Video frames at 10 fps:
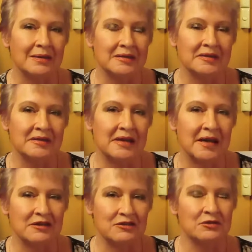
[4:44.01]
It's
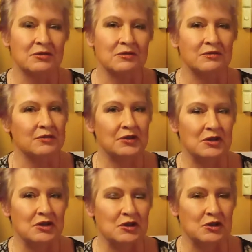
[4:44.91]
natural
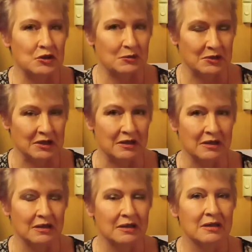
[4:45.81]
for a human